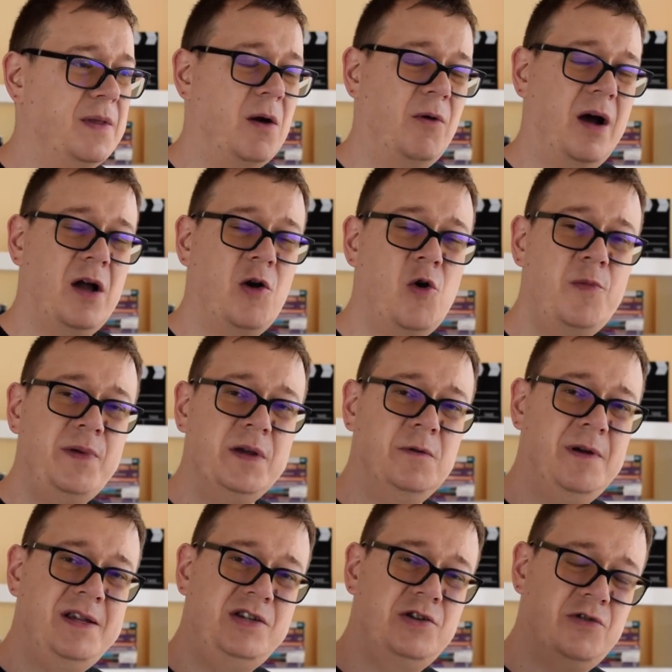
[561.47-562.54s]
Now, I hope
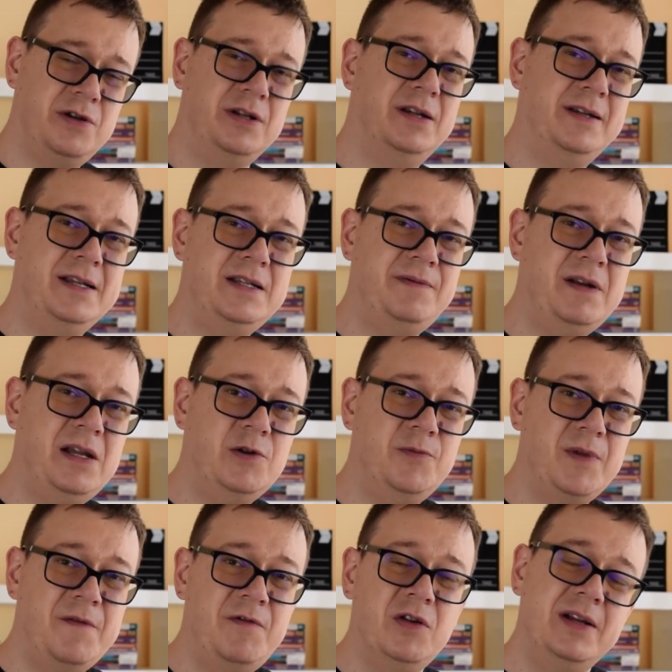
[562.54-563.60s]
you enjoyed this video.
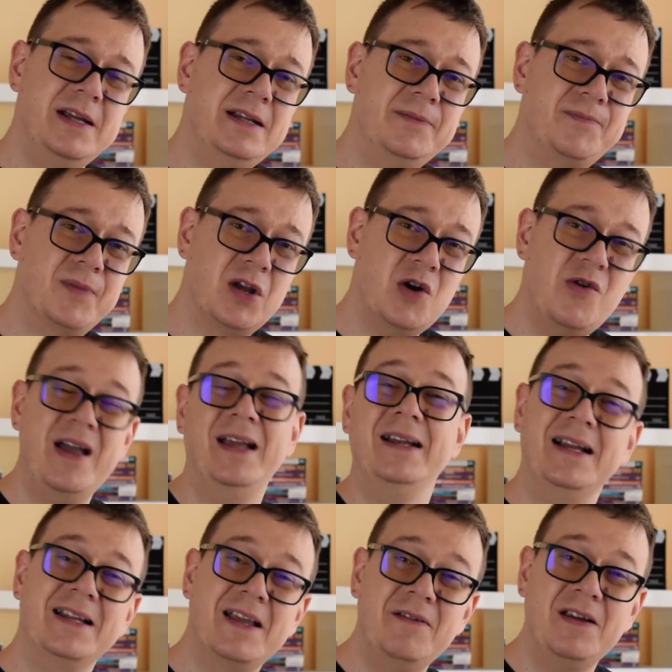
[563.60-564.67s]
If you did, go
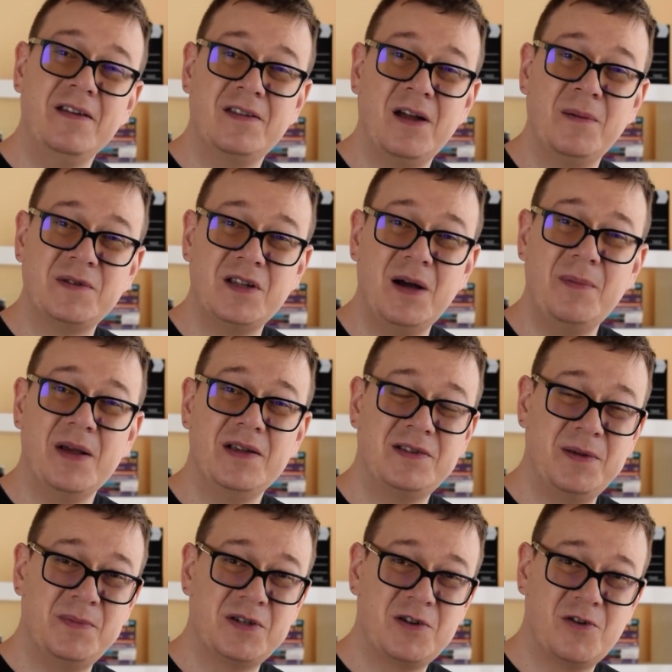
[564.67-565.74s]
ahead and give it a thumbs up,
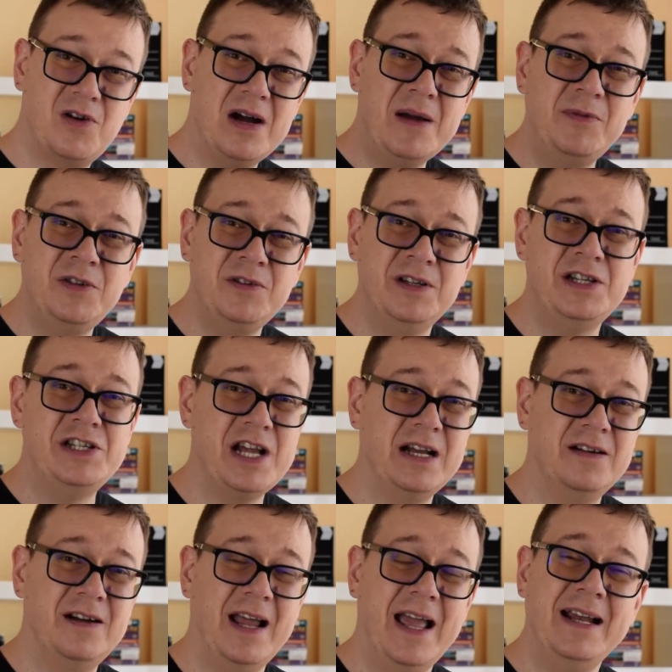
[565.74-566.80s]
subscribe to the
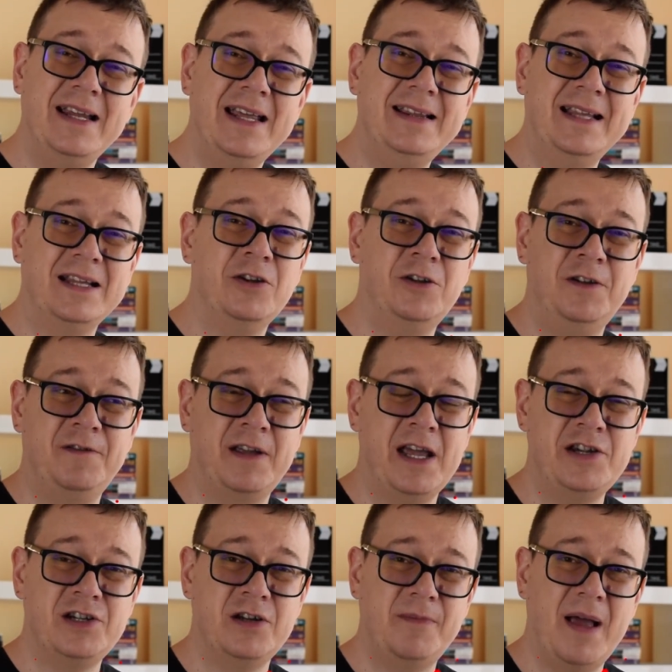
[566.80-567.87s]
channel and hit that
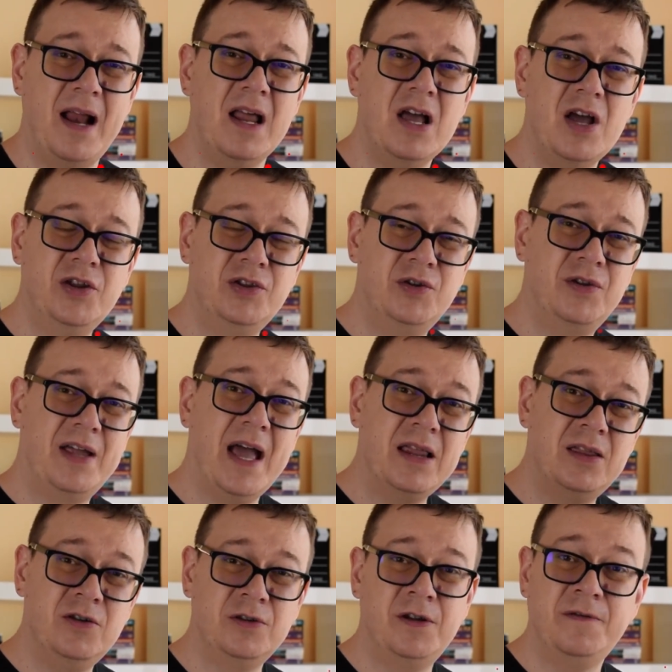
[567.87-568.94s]
notification bell to
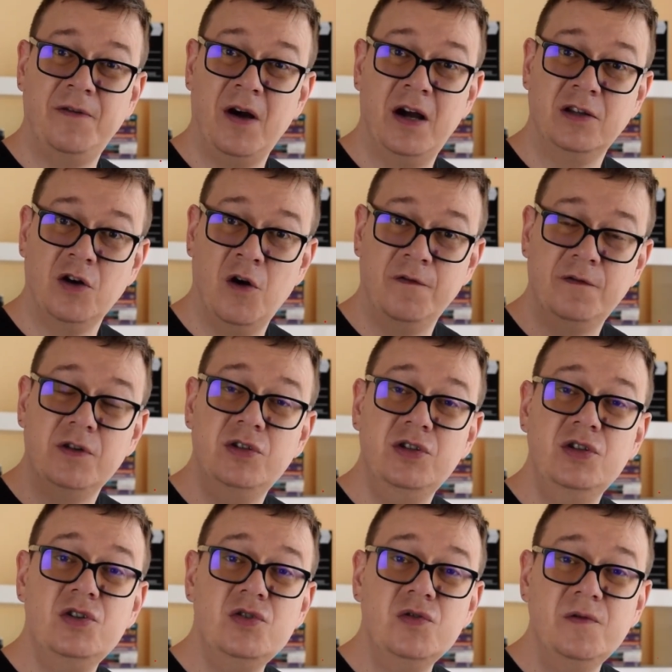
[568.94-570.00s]
get notified of
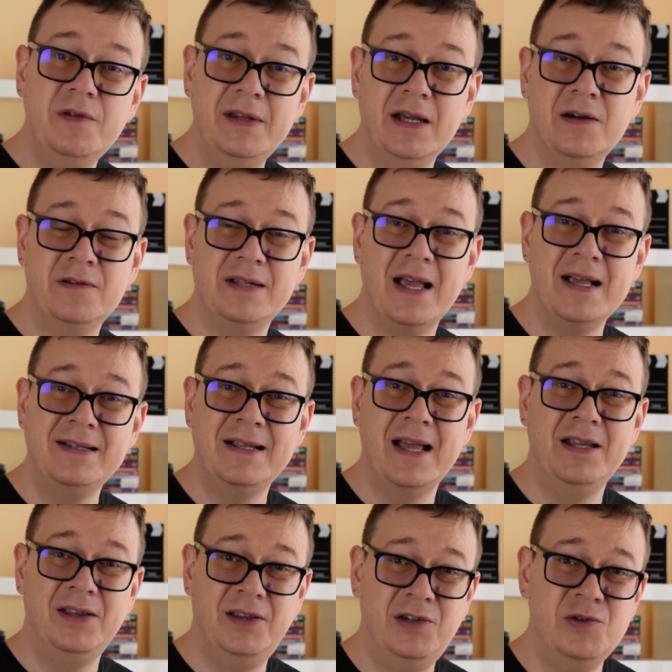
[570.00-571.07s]
new videos as
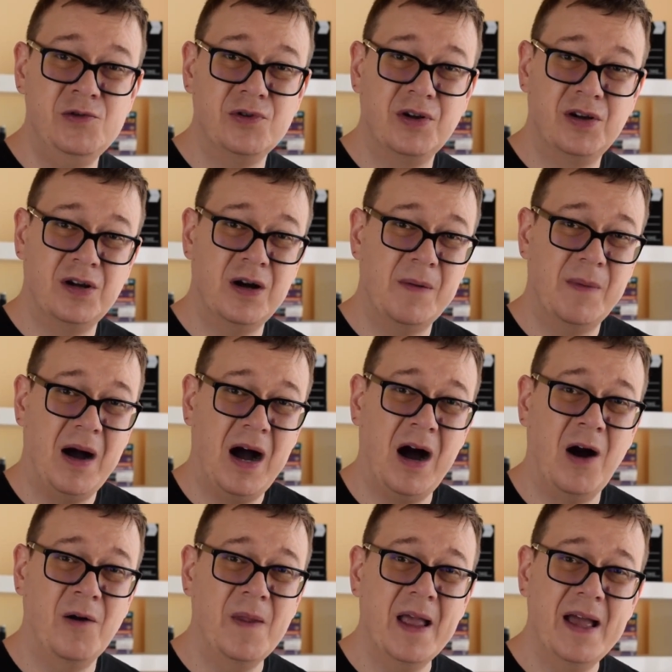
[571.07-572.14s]
they do come
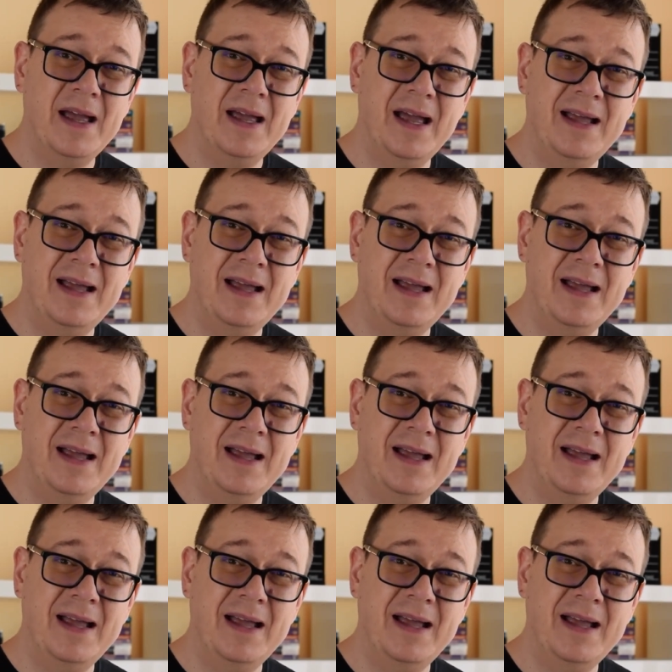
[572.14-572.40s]
out.